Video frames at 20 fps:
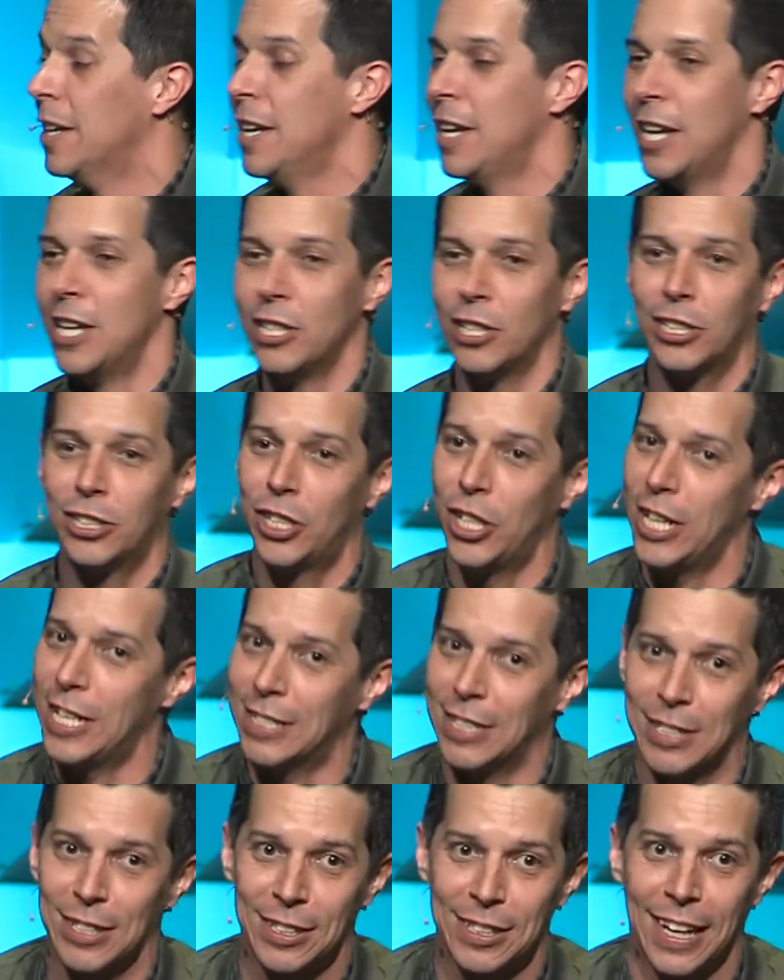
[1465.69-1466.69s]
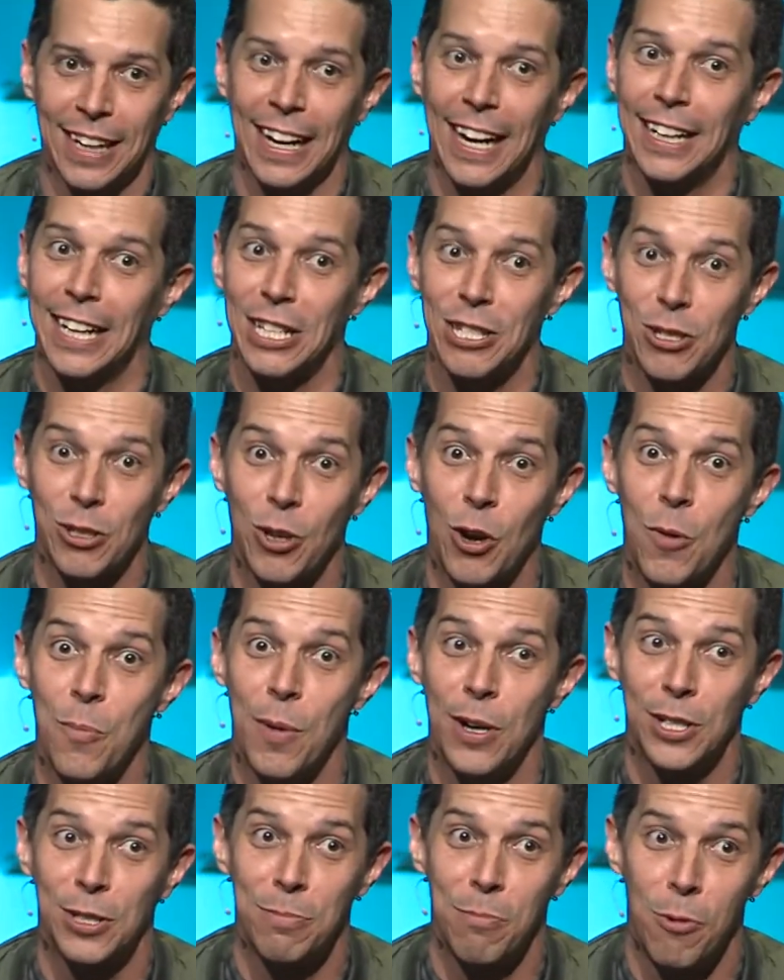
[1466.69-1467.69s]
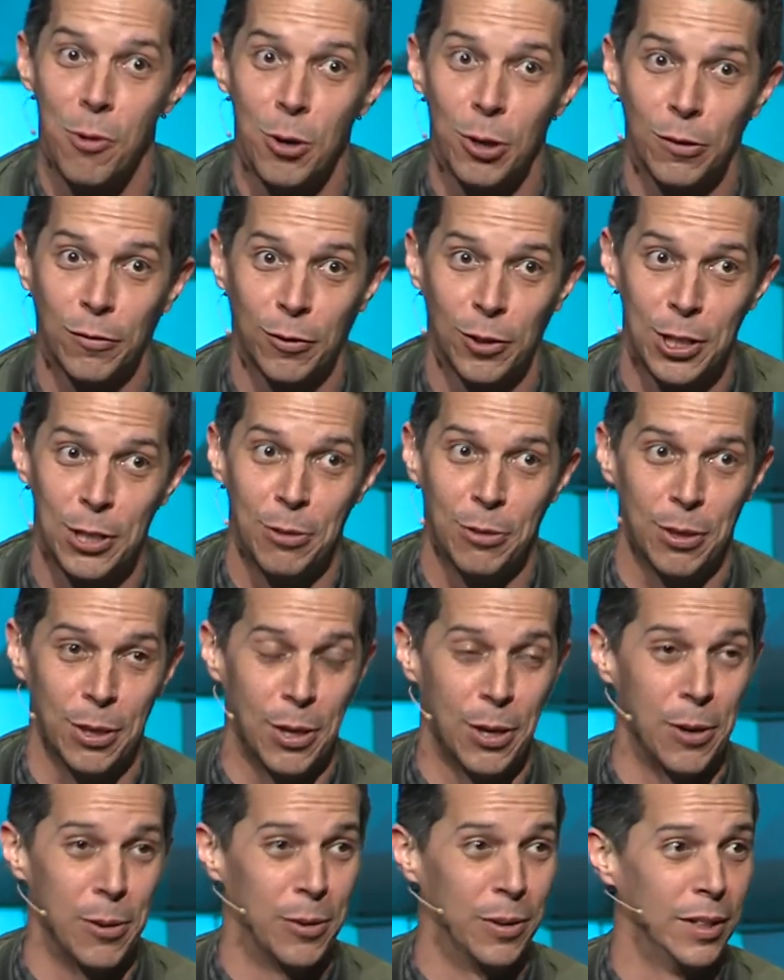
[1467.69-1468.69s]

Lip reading: And Jesus is like, I got so much more for you, though.